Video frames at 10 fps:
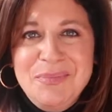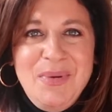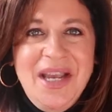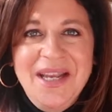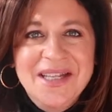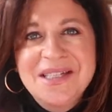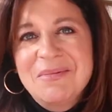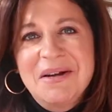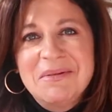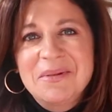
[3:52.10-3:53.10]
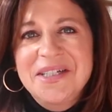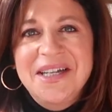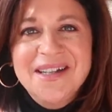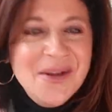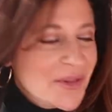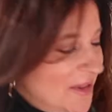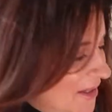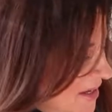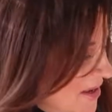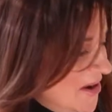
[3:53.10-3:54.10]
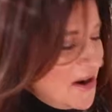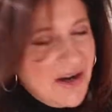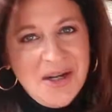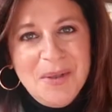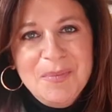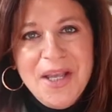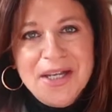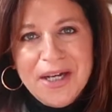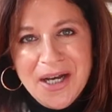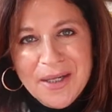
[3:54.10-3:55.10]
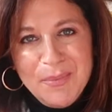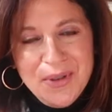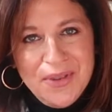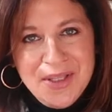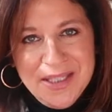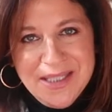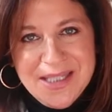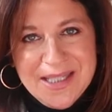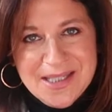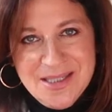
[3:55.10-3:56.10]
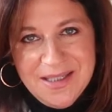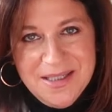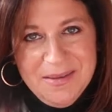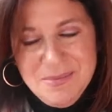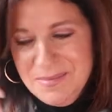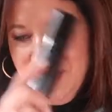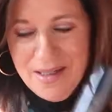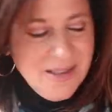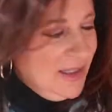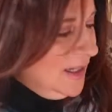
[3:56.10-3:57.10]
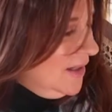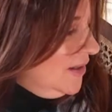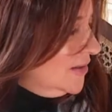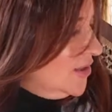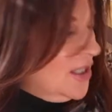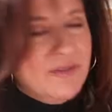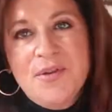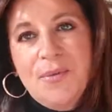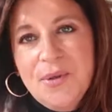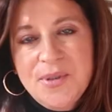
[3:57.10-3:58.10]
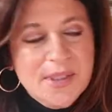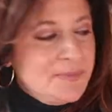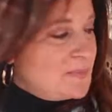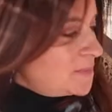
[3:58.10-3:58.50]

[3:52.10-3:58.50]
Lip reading: paint. It's probably not healthy. And I put this to cover the roots.